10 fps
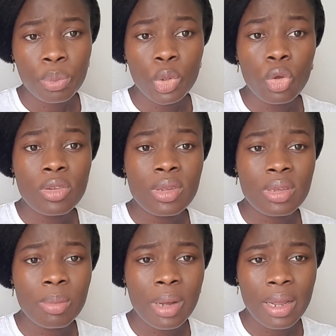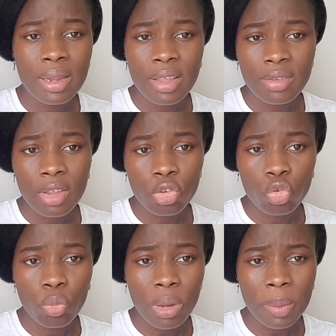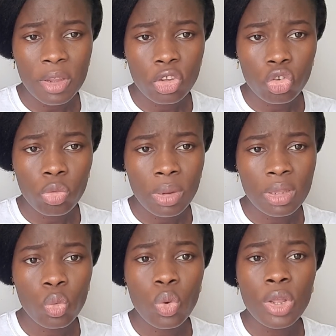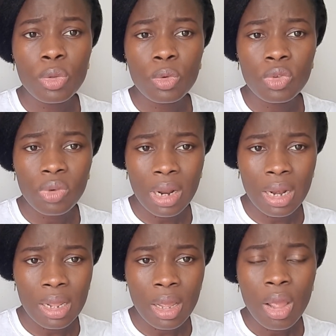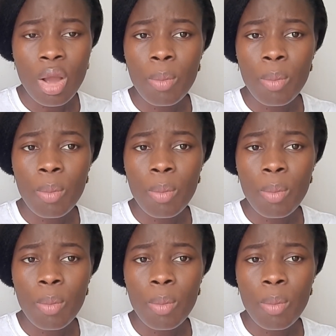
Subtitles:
because this mind is a superb instrument when used rightly,